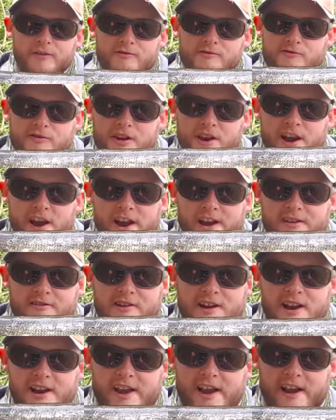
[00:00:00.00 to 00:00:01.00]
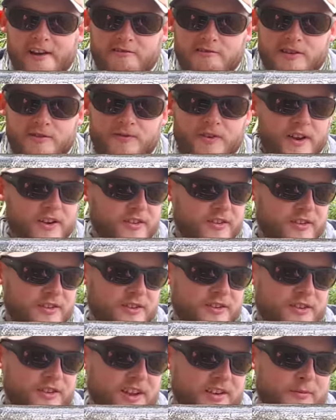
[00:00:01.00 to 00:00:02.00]
Really, really angry fish.
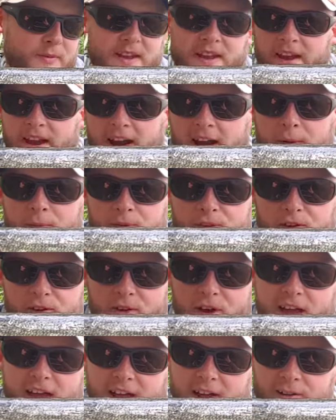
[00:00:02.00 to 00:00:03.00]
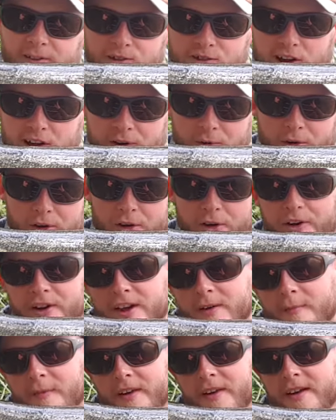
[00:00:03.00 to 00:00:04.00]
Just give me absolute hell trying to unhook
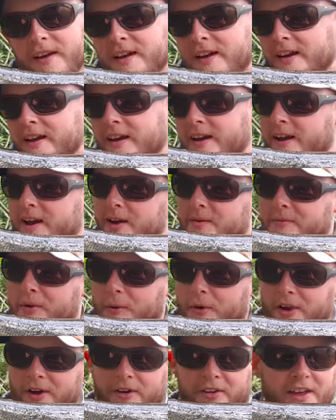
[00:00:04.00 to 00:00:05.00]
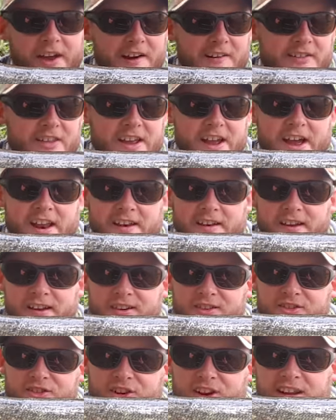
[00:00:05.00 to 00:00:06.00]
him. But we got there in the end.
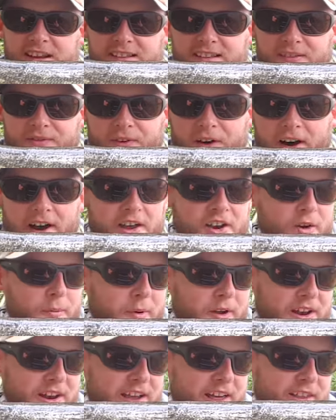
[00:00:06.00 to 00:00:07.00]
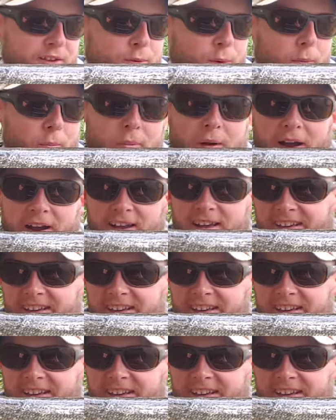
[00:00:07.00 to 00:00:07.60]
Jeez, he's fired up. I'm going to get this one back.